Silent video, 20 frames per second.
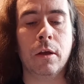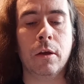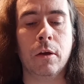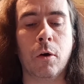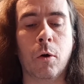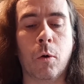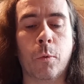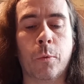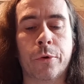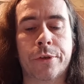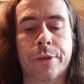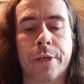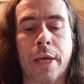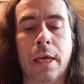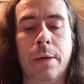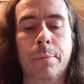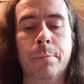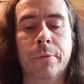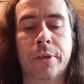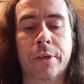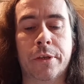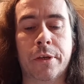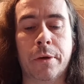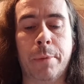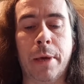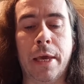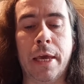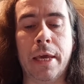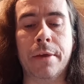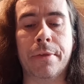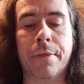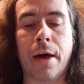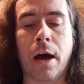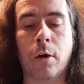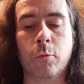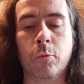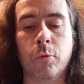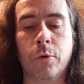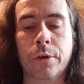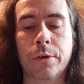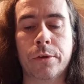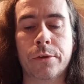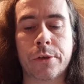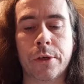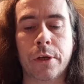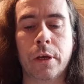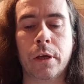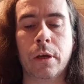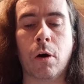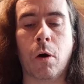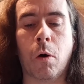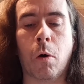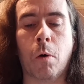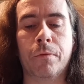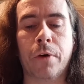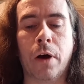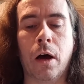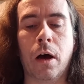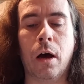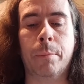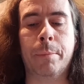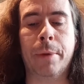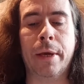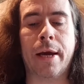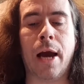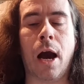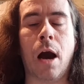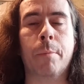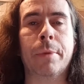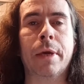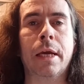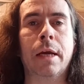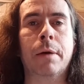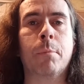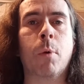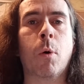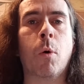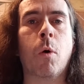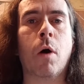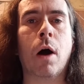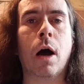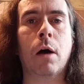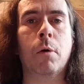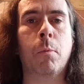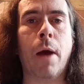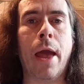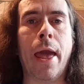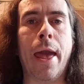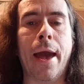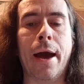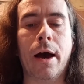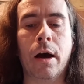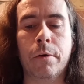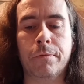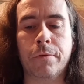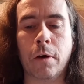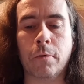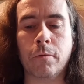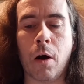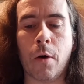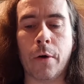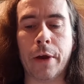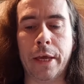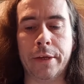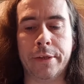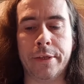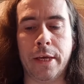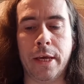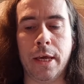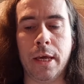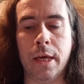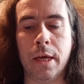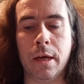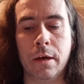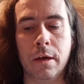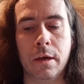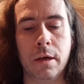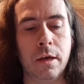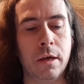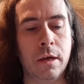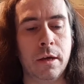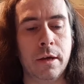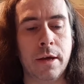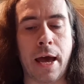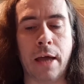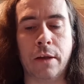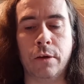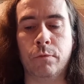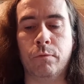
all seemed to be those of a becoming more aware variety, and